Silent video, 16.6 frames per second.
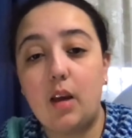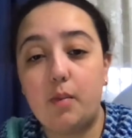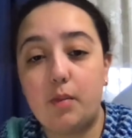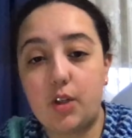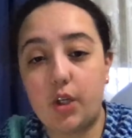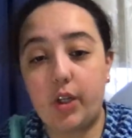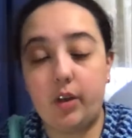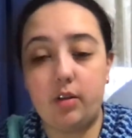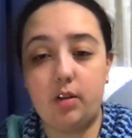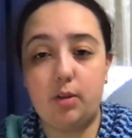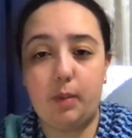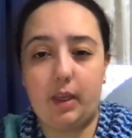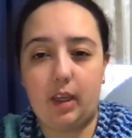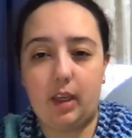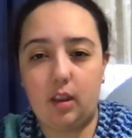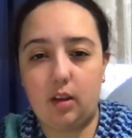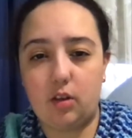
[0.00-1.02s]
But generally
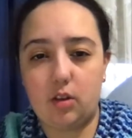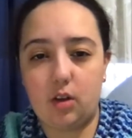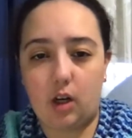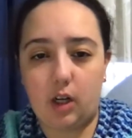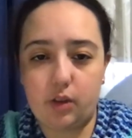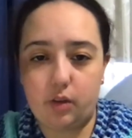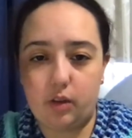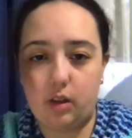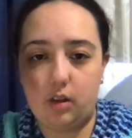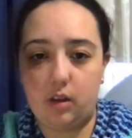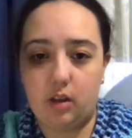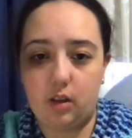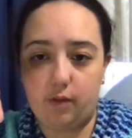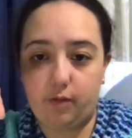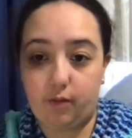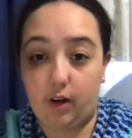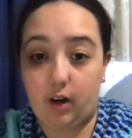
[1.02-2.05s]
speaking, the title and
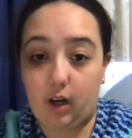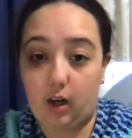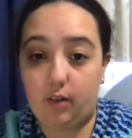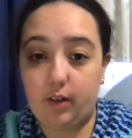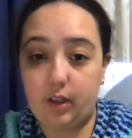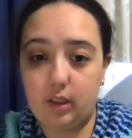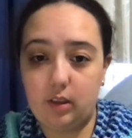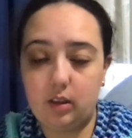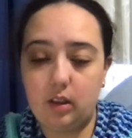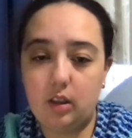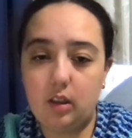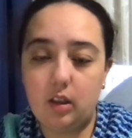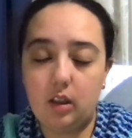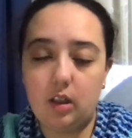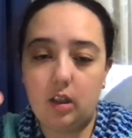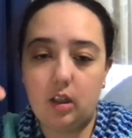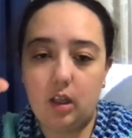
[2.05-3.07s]
the front cover
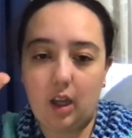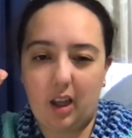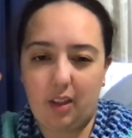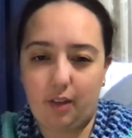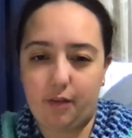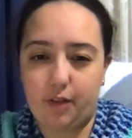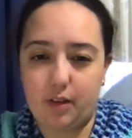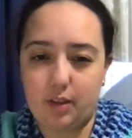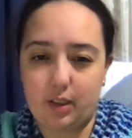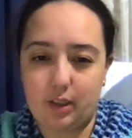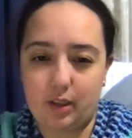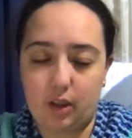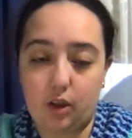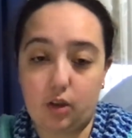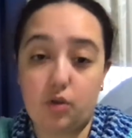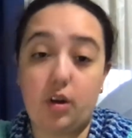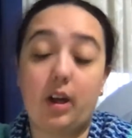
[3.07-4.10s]
are the first things
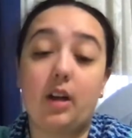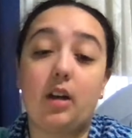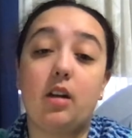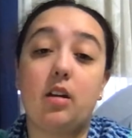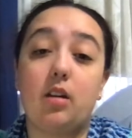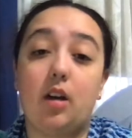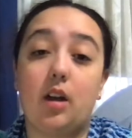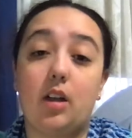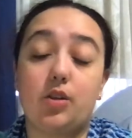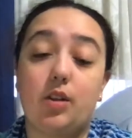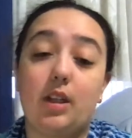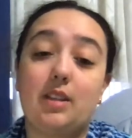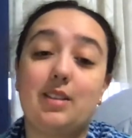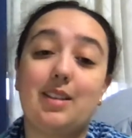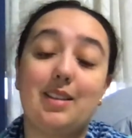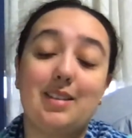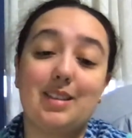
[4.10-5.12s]
that
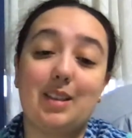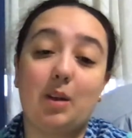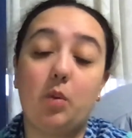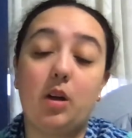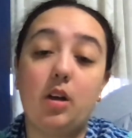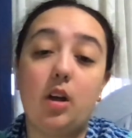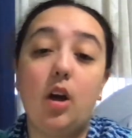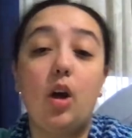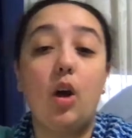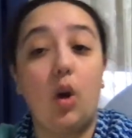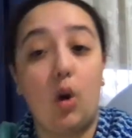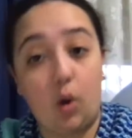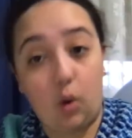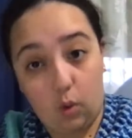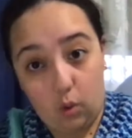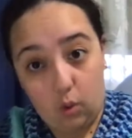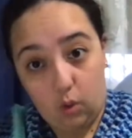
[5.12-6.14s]
attract someone,
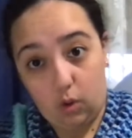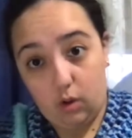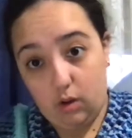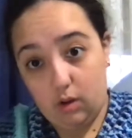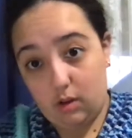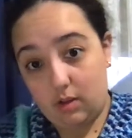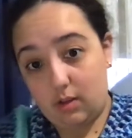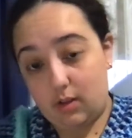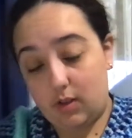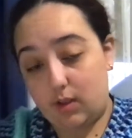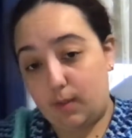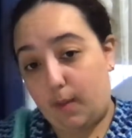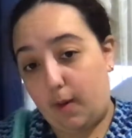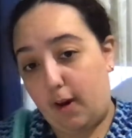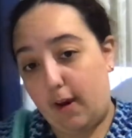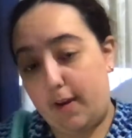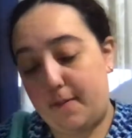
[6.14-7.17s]
or the
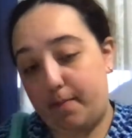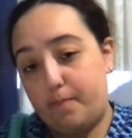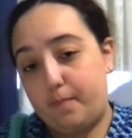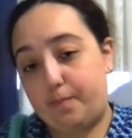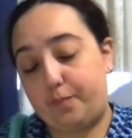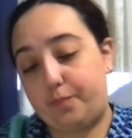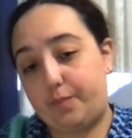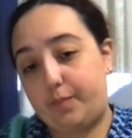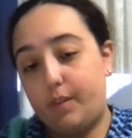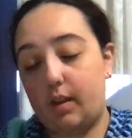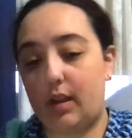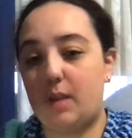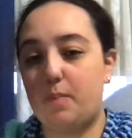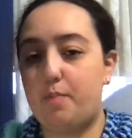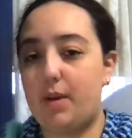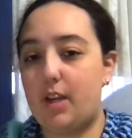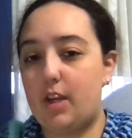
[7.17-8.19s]
spine,
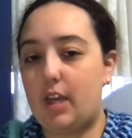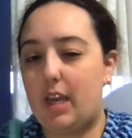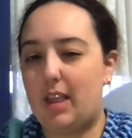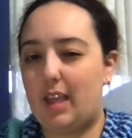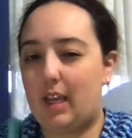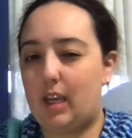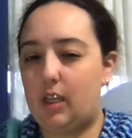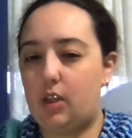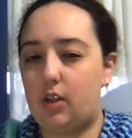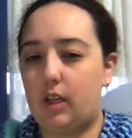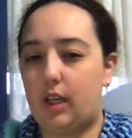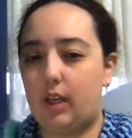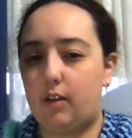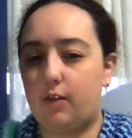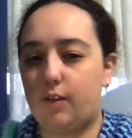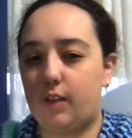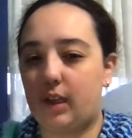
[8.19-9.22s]
the hint you
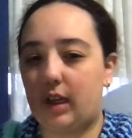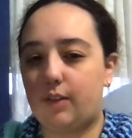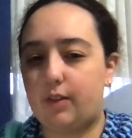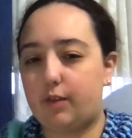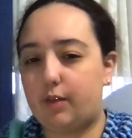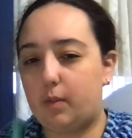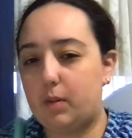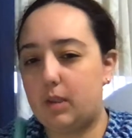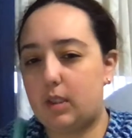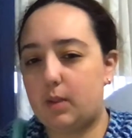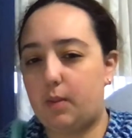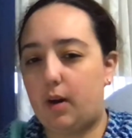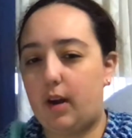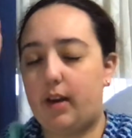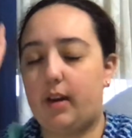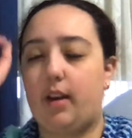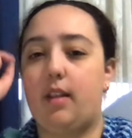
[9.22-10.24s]
get of the cover from the
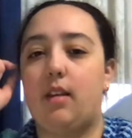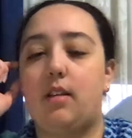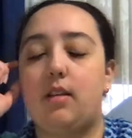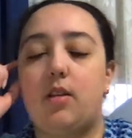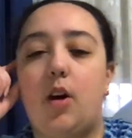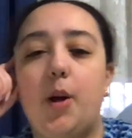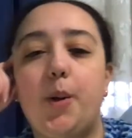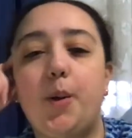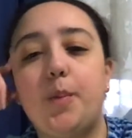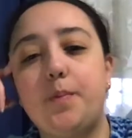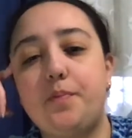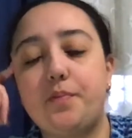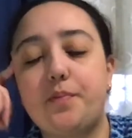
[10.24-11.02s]
spine and the title.